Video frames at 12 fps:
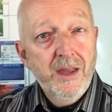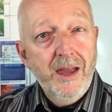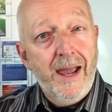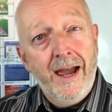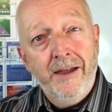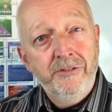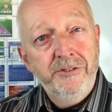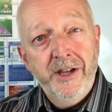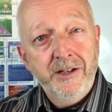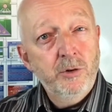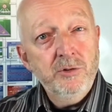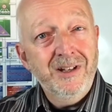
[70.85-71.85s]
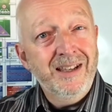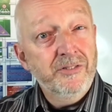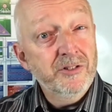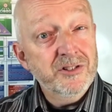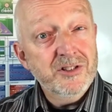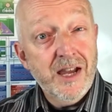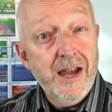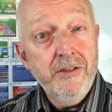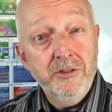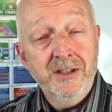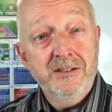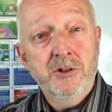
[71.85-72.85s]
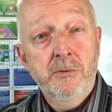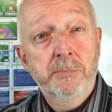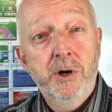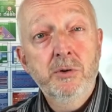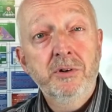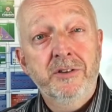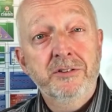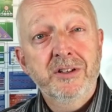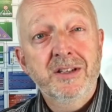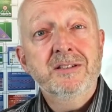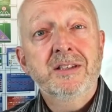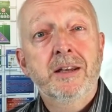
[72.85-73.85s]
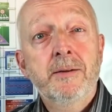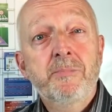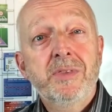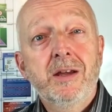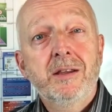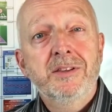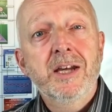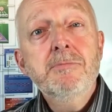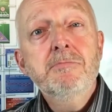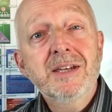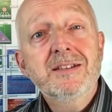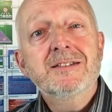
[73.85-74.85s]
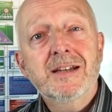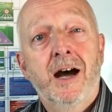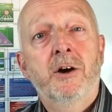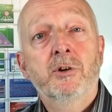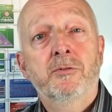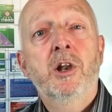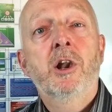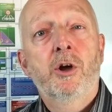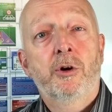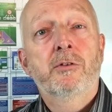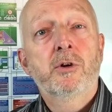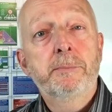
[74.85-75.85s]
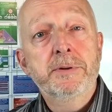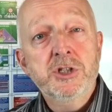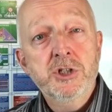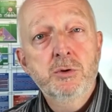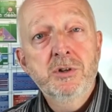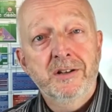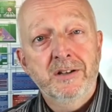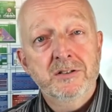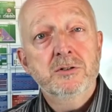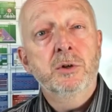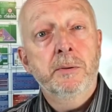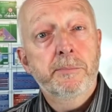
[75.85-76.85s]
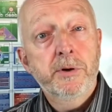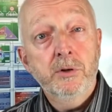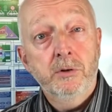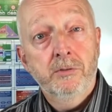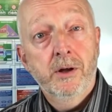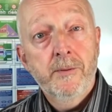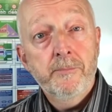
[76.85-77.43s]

and they don't really understand these components, is that they miss out of a lot of opportunities to improve.